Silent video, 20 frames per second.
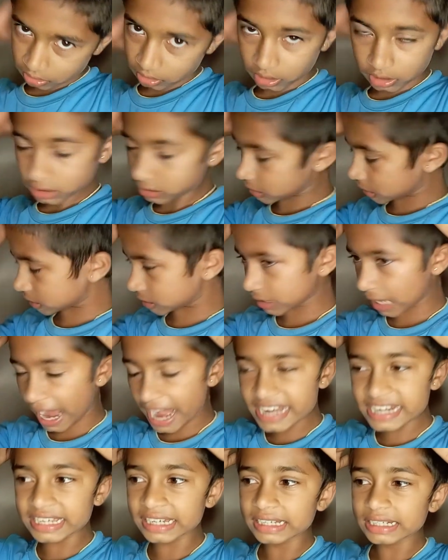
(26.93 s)
girls'
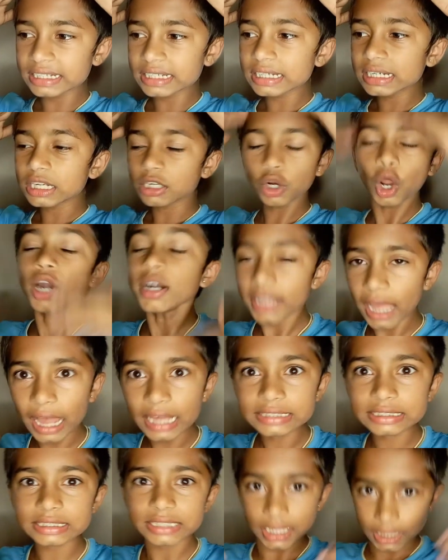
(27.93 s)
head, not
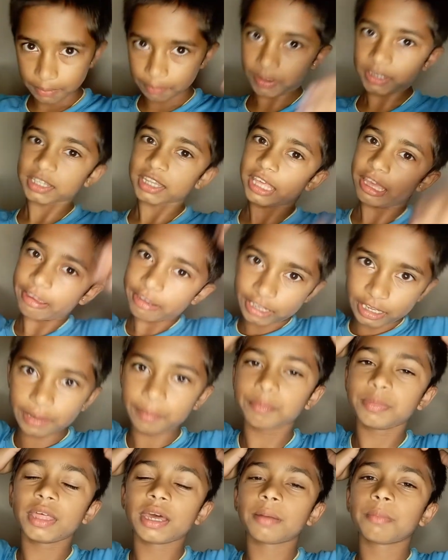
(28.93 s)
us, but they
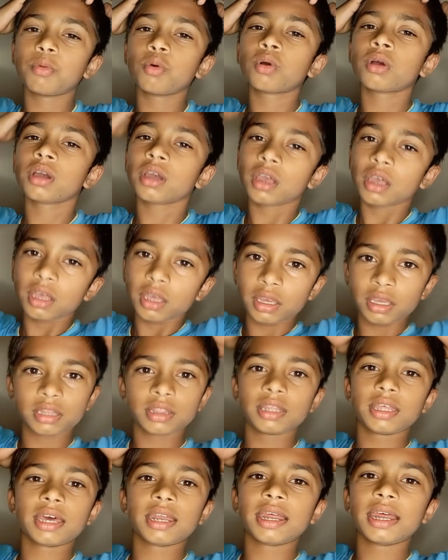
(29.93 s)
keep their book
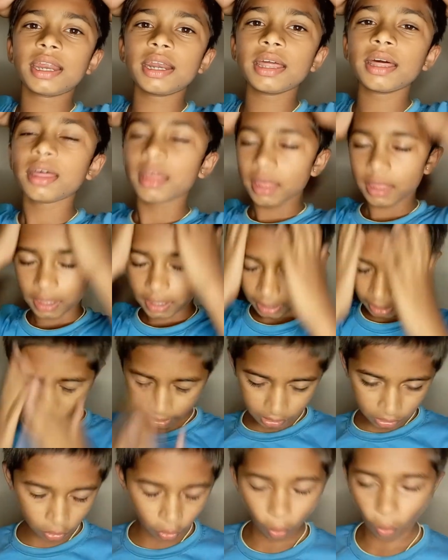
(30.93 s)
in their head
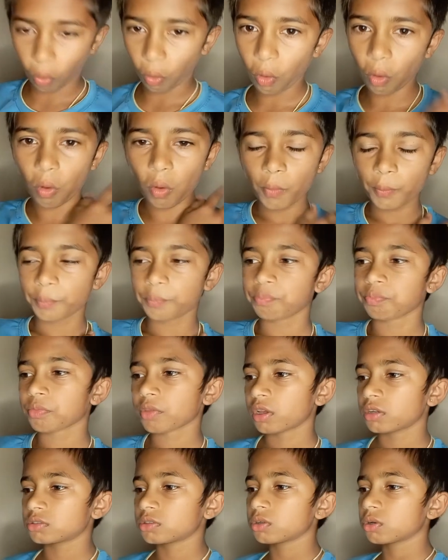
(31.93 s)
and go.
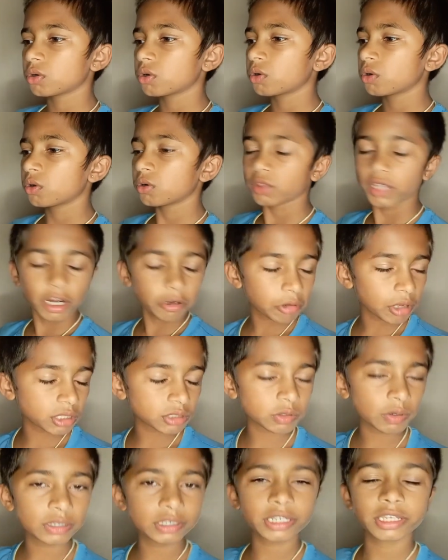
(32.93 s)
So that
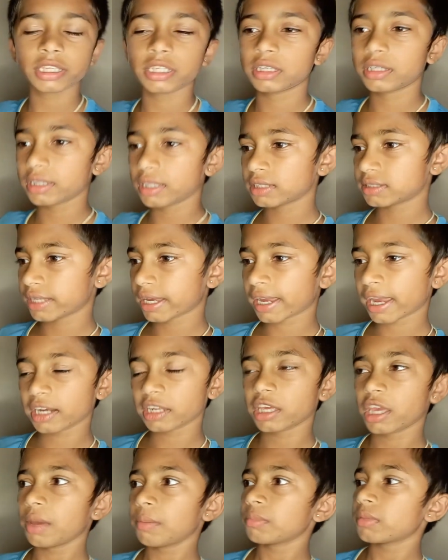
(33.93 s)
was on the
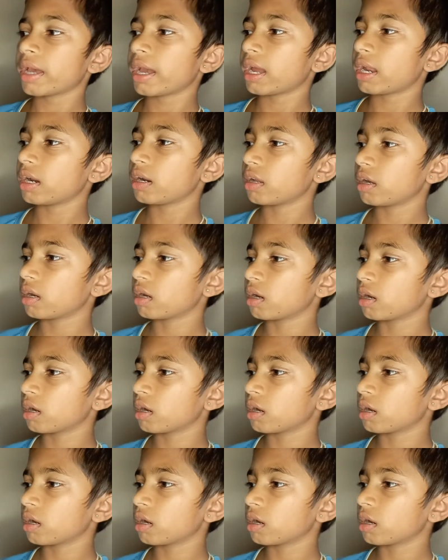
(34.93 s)
second game, and